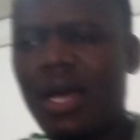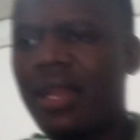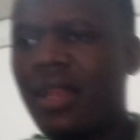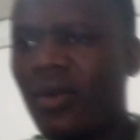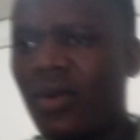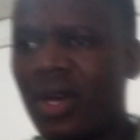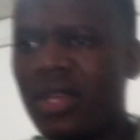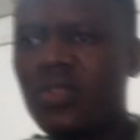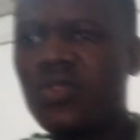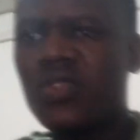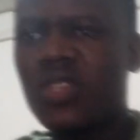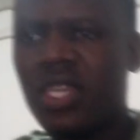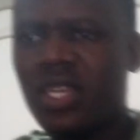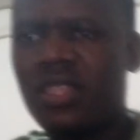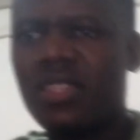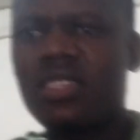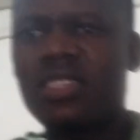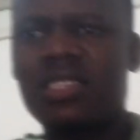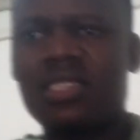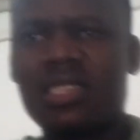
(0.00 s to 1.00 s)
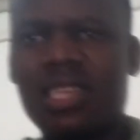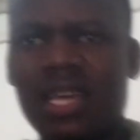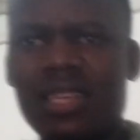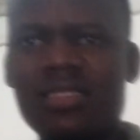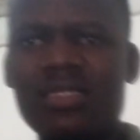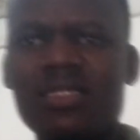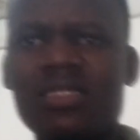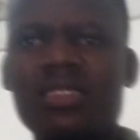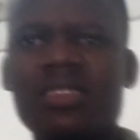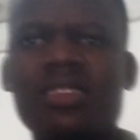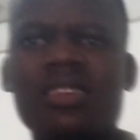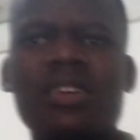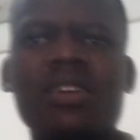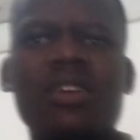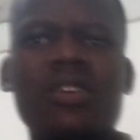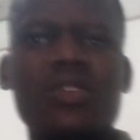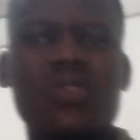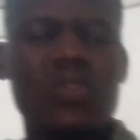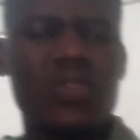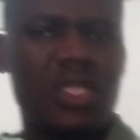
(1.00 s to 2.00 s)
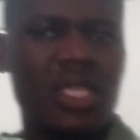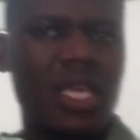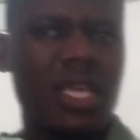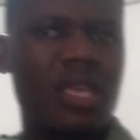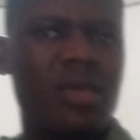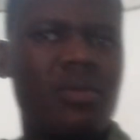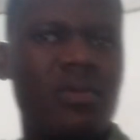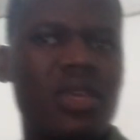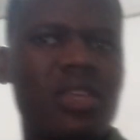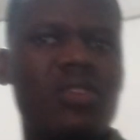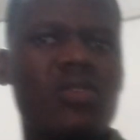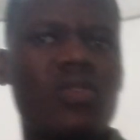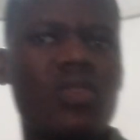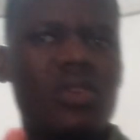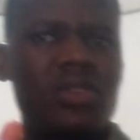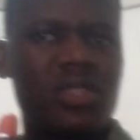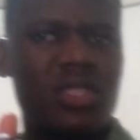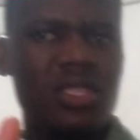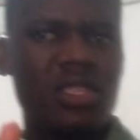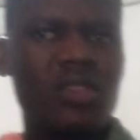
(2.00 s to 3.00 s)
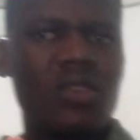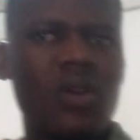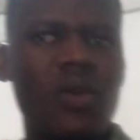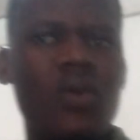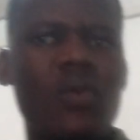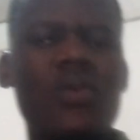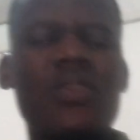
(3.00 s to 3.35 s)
and I want to take this chance to say may you continue